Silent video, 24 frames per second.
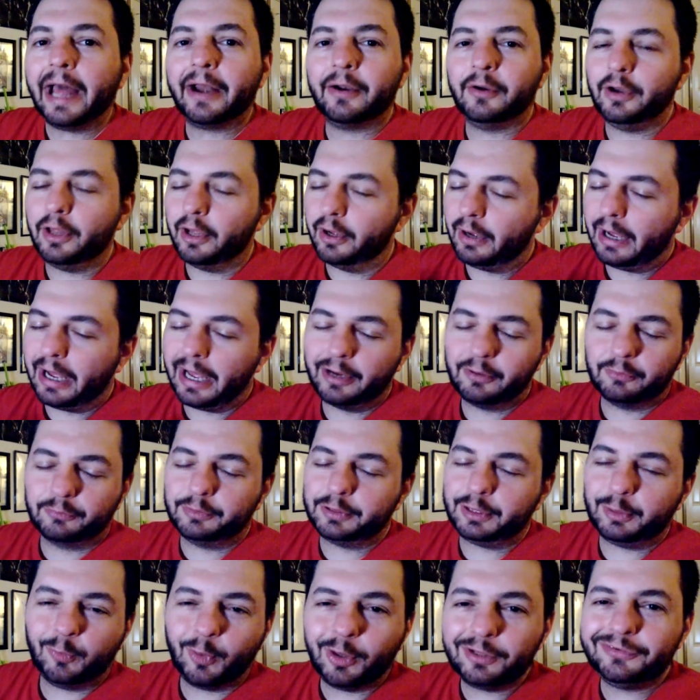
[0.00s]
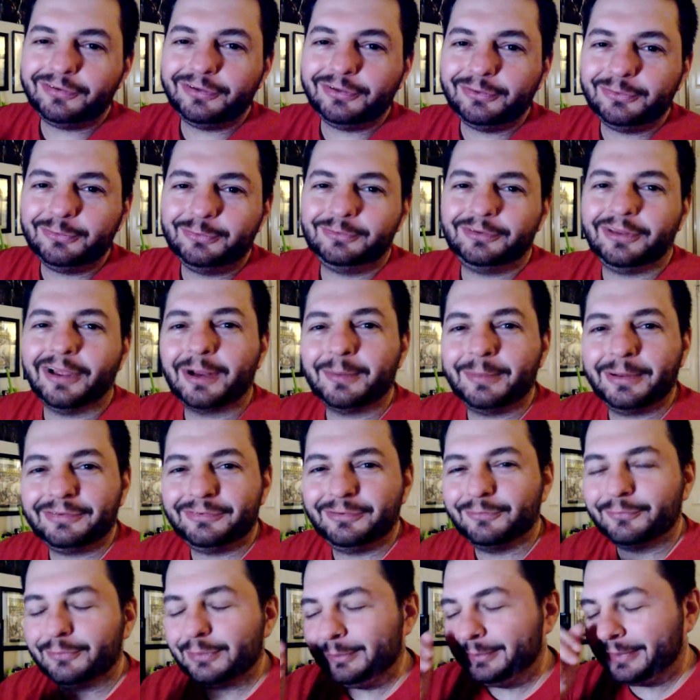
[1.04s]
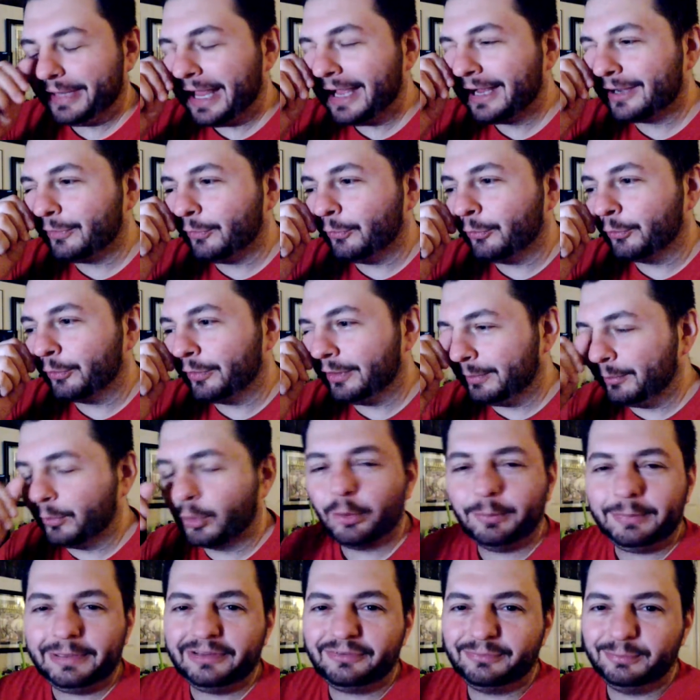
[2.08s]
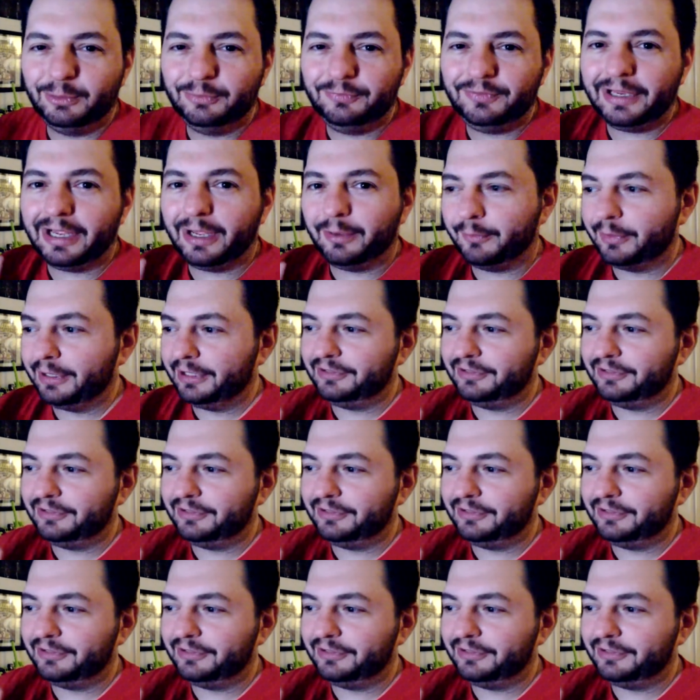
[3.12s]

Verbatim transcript: I don't know. I don't really want to talk about Silver and Black or the Morbius movie.